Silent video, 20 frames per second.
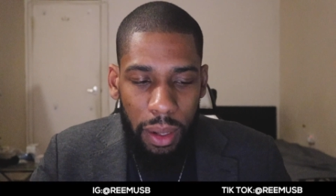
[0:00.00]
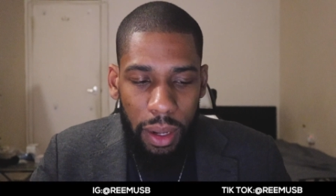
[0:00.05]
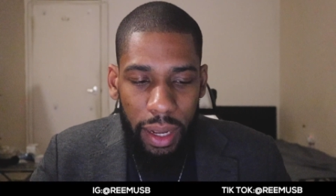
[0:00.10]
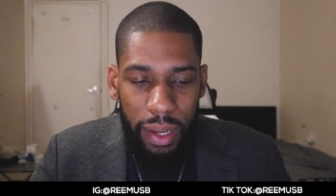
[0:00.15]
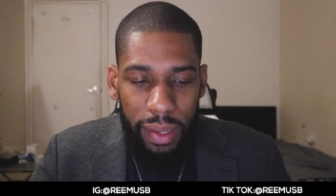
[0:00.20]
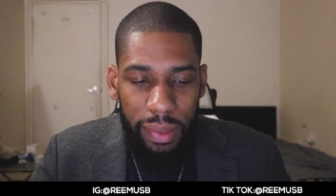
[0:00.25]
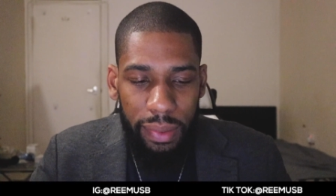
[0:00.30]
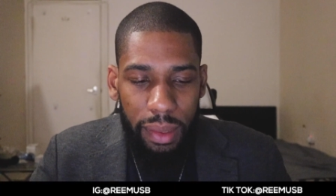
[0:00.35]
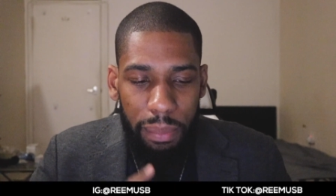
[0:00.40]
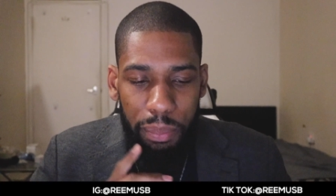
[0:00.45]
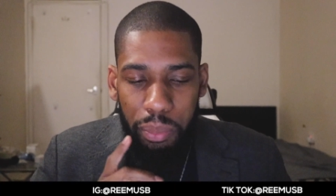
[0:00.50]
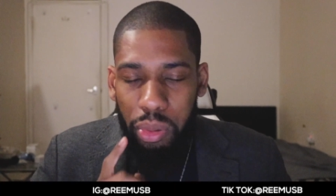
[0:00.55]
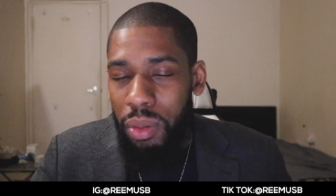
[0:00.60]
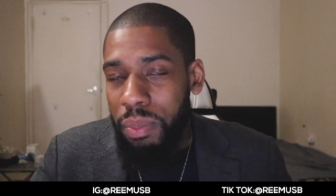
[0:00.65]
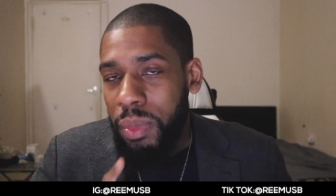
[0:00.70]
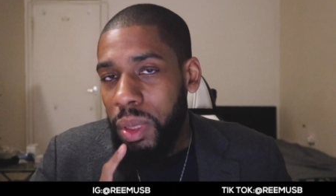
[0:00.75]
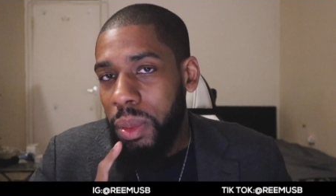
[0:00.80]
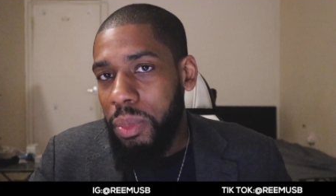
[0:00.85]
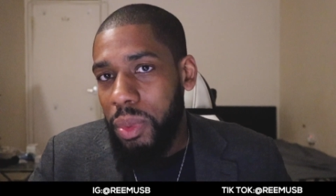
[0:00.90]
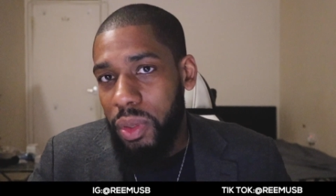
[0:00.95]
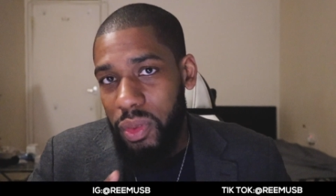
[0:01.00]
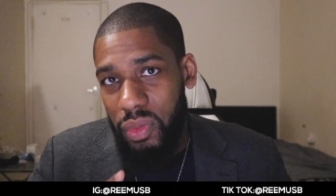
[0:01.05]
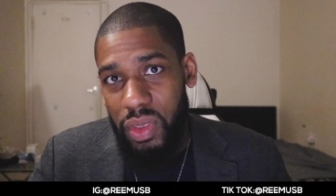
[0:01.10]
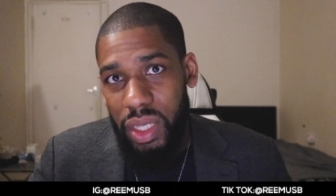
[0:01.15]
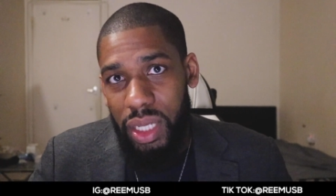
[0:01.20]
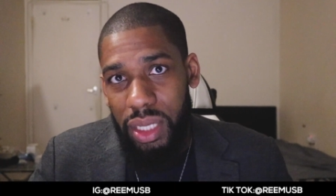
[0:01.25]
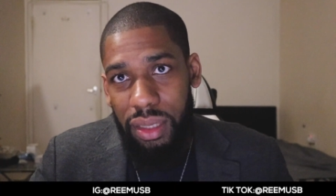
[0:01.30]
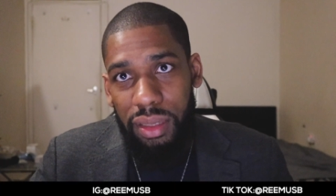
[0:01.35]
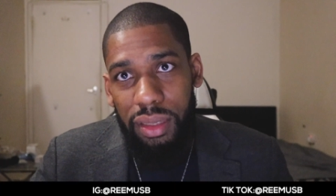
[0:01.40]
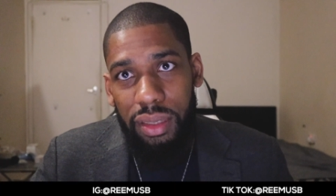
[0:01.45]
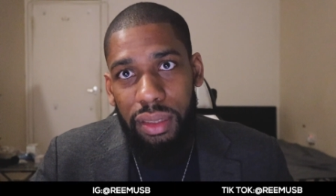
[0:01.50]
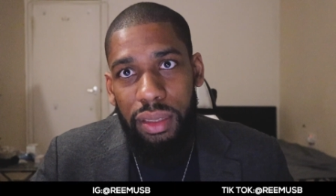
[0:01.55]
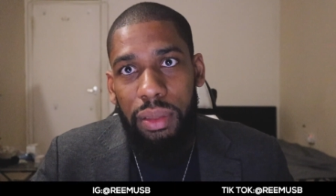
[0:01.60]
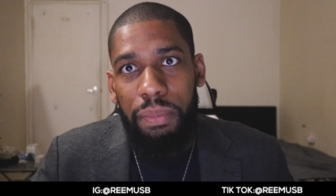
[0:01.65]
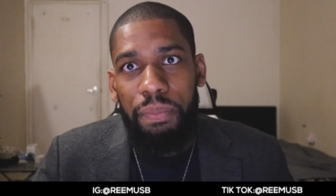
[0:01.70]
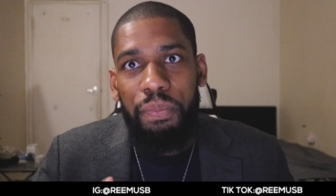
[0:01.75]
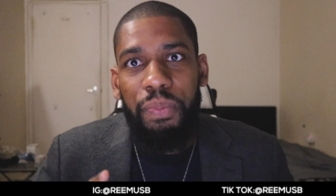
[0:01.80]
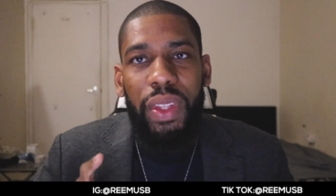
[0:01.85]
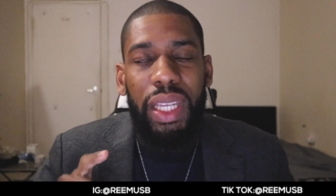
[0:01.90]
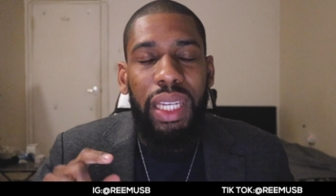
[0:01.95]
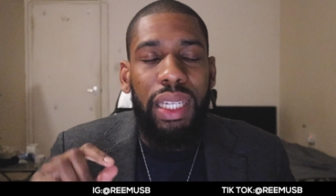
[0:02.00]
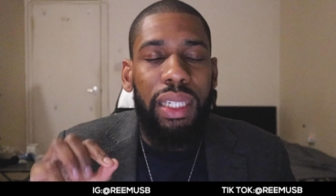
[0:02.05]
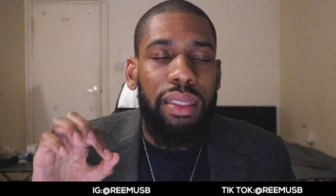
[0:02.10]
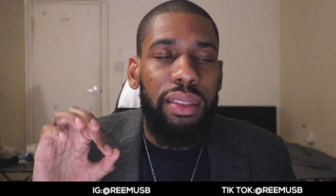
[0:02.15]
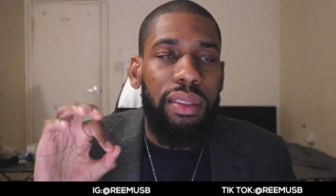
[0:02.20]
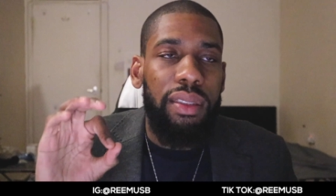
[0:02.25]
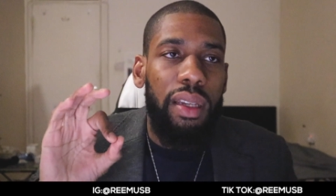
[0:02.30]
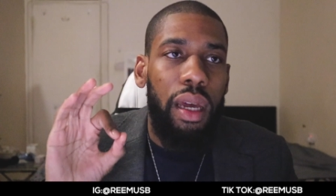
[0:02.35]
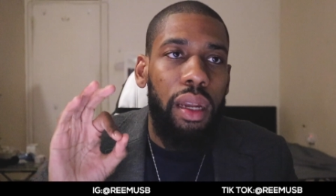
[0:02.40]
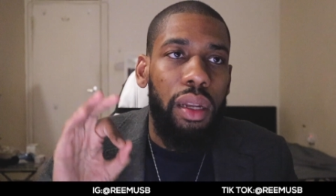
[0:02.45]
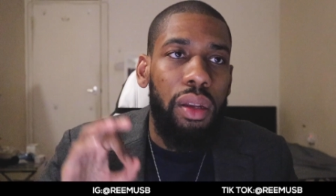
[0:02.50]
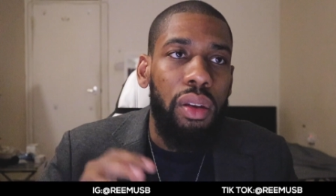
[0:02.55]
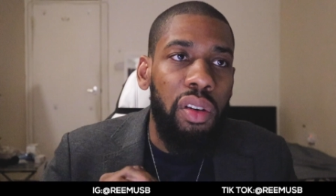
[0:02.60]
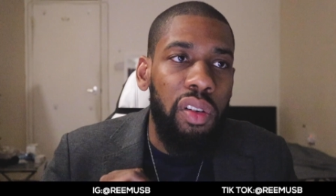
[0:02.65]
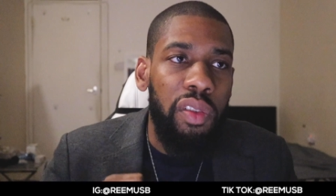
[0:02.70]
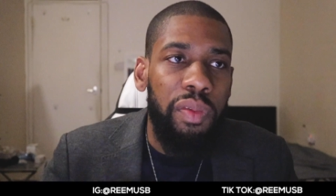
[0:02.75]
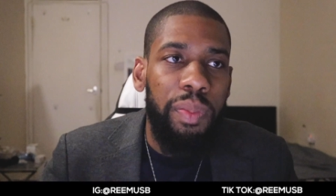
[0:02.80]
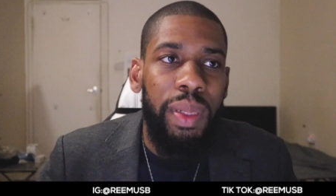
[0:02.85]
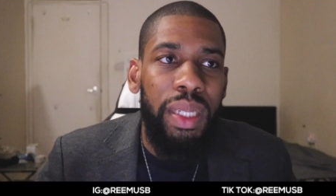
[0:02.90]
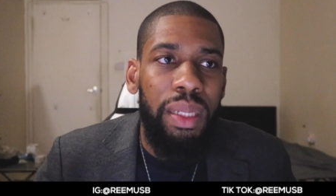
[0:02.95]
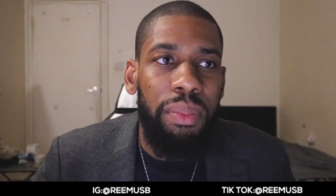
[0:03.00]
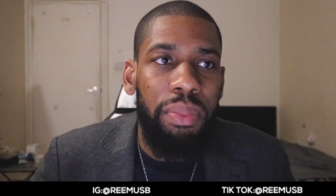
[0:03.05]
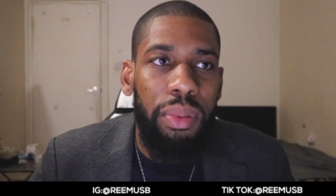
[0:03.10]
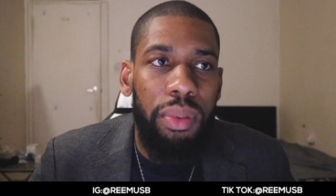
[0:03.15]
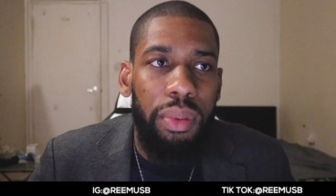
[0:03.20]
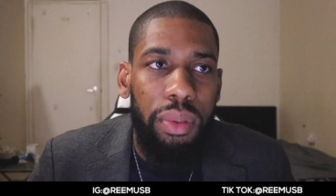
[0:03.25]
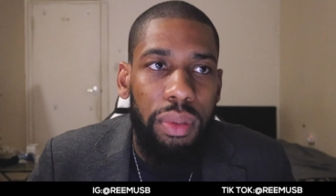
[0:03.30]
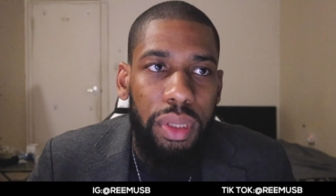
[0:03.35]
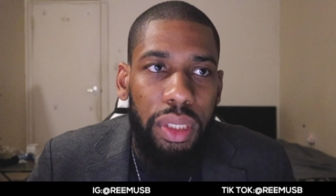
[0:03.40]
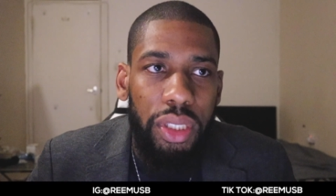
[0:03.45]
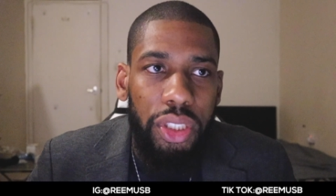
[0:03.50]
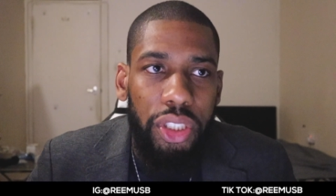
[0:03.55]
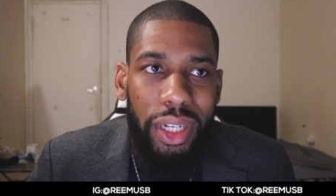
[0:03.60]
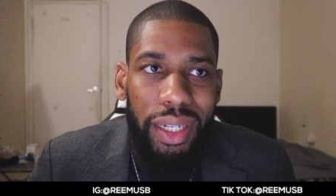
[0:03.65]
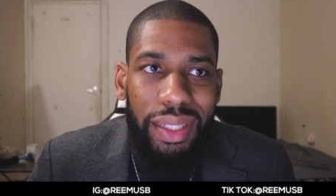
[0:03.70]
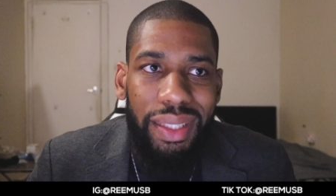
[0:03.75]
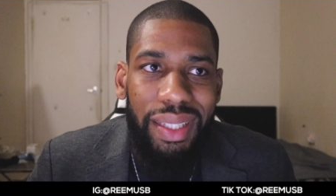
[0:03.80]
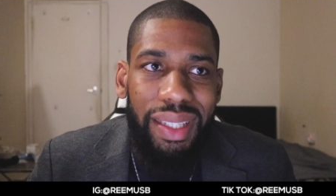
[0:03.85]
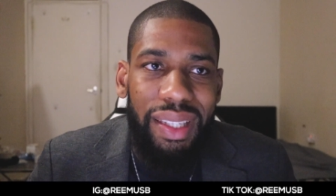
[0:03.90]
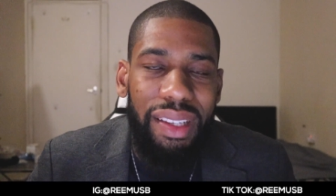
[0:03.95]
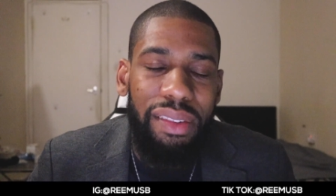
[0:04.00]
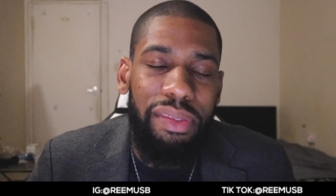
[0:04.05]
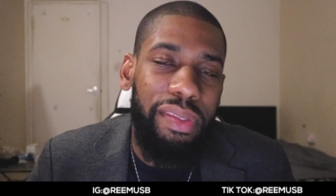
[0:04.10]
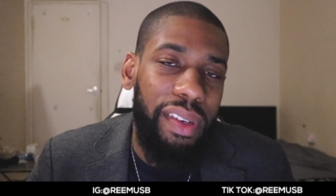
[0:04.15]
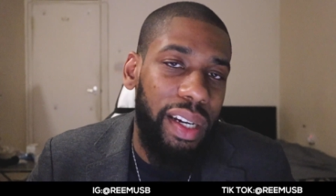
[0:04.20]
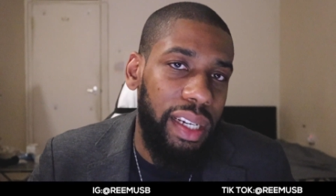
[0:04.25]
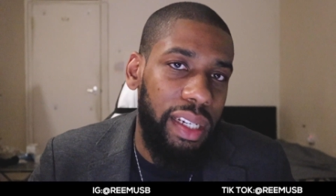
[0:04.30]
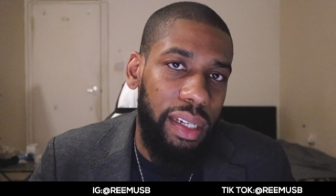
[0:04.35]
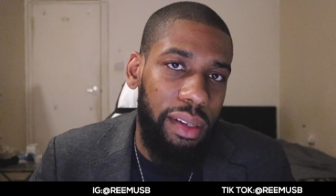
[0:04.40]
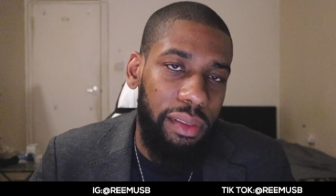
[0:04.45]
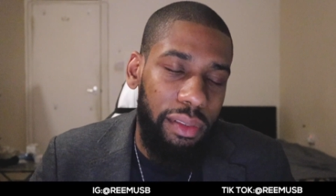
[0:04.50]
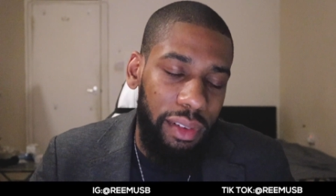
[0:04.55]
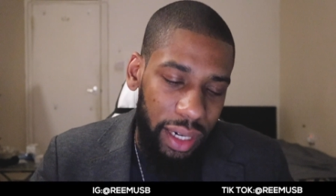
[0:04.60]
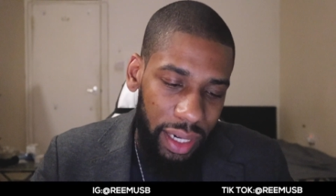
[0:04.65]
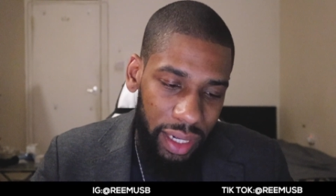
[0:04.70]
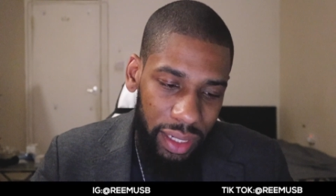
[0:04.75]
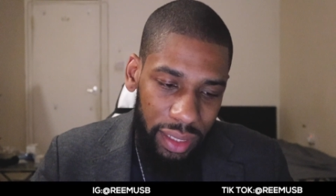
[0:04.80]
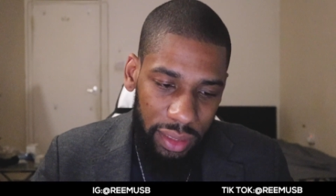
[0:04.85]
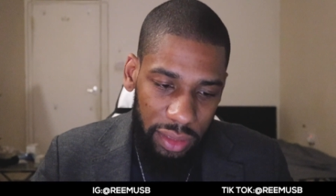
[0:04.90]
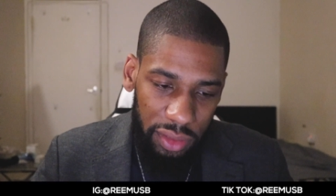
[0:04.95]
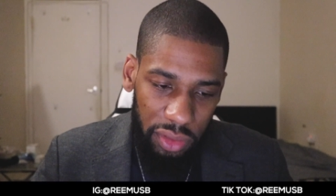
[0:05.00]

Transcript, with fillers: And the problem with this is a lot of people try to define it, right?